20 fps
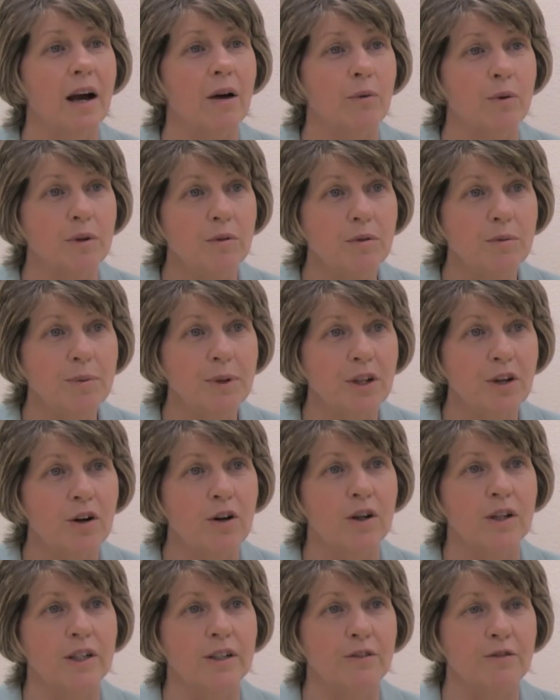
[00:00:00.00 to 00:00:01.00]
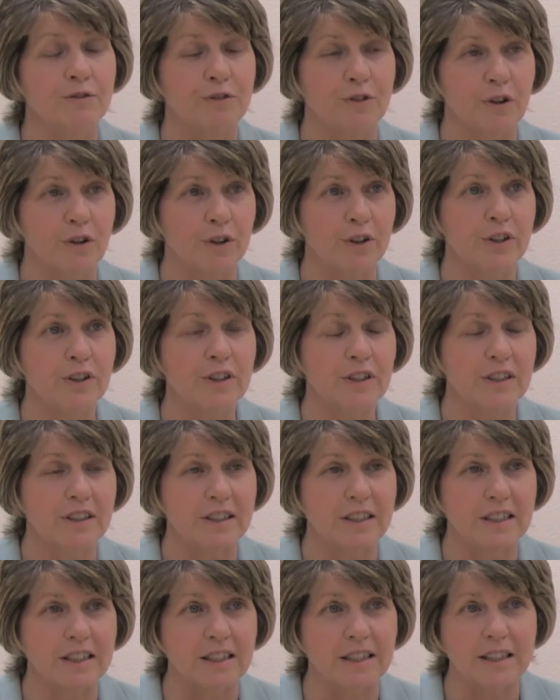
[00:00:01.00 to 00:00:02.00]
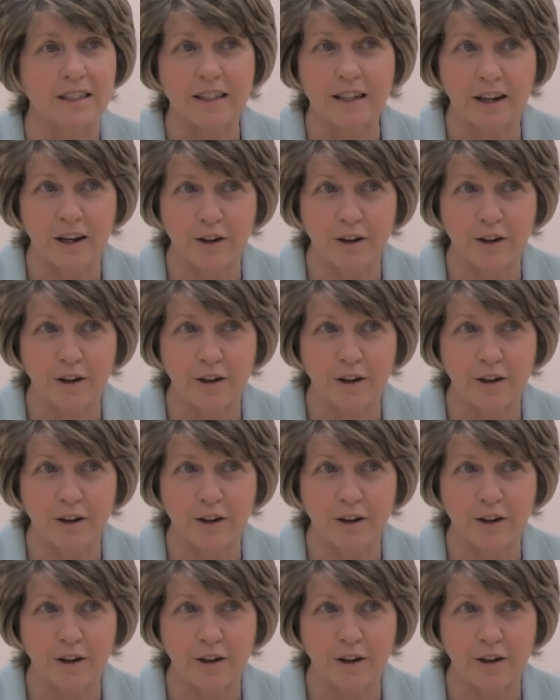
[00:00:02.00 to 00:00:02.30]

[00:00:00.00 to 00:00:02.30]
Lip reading: And we will be calling for the